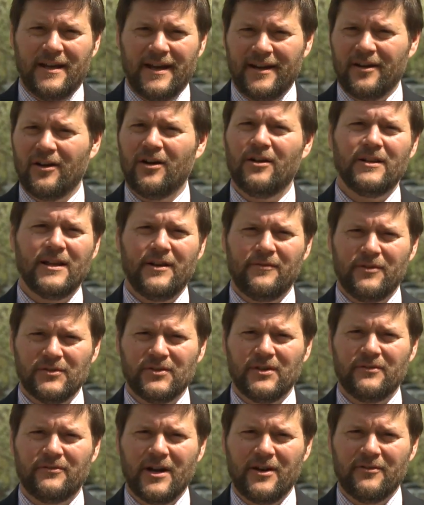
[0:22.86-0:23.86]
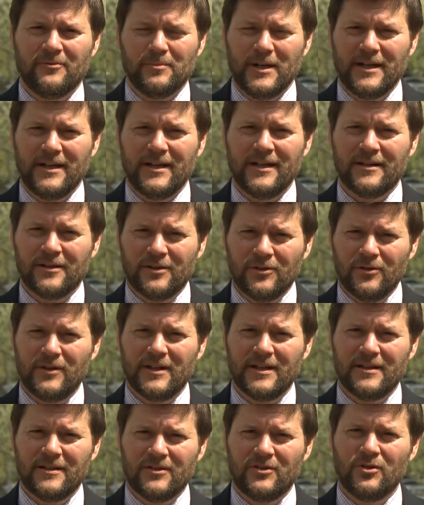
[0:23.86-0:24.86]
at all levels of government,
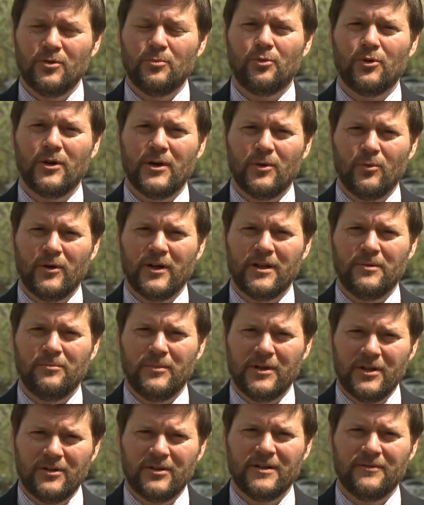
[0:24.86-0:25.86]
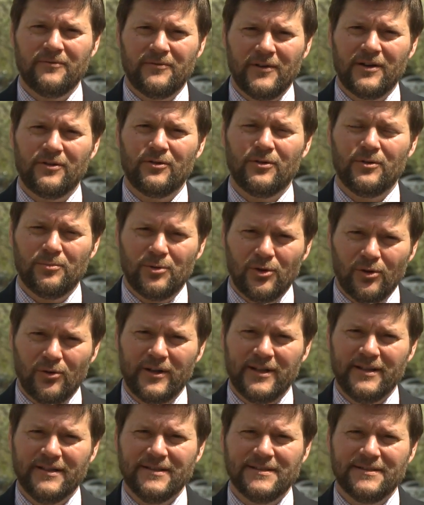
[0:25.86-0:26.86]
including the 2.1 million federal
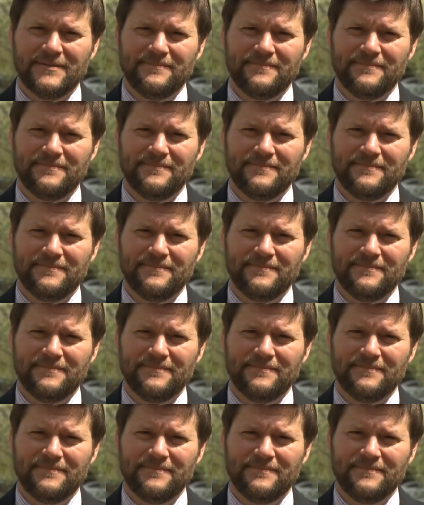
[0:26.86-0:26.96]
employees.